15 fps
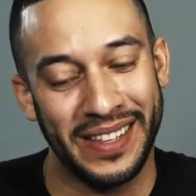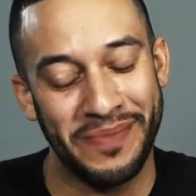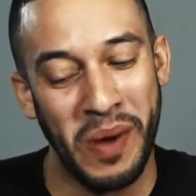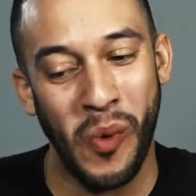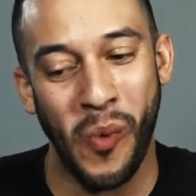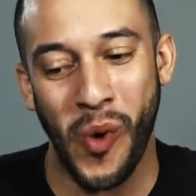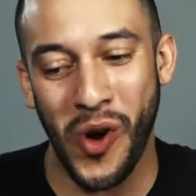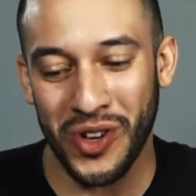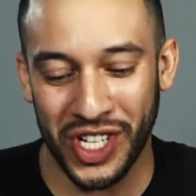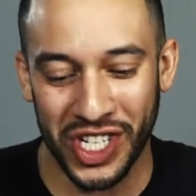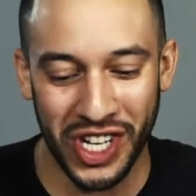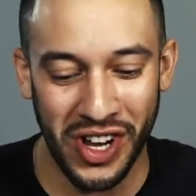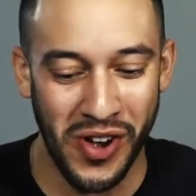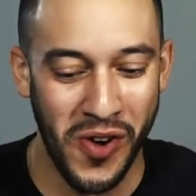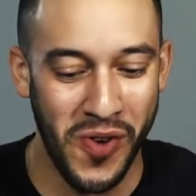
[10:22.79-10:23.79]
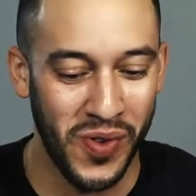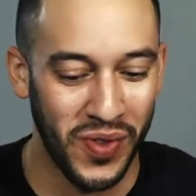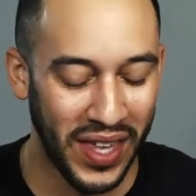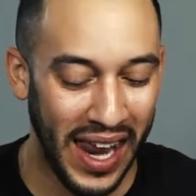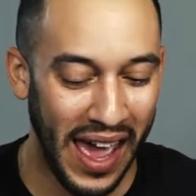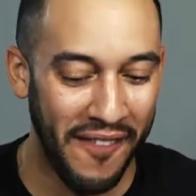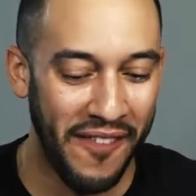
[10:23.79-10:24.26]
my worst show
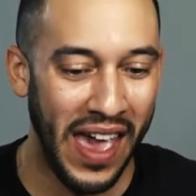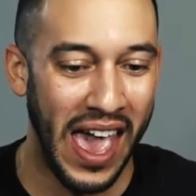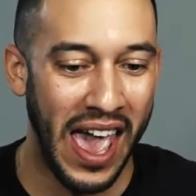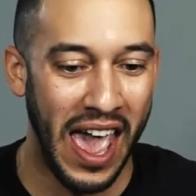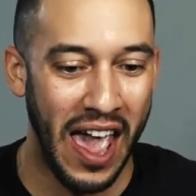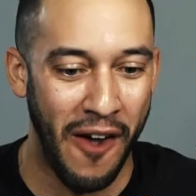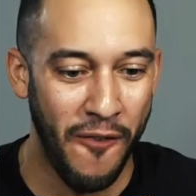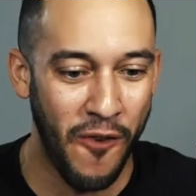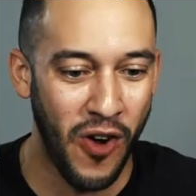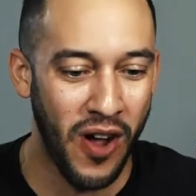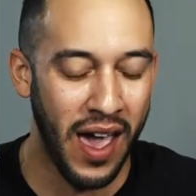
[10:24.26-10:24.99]
that I've ever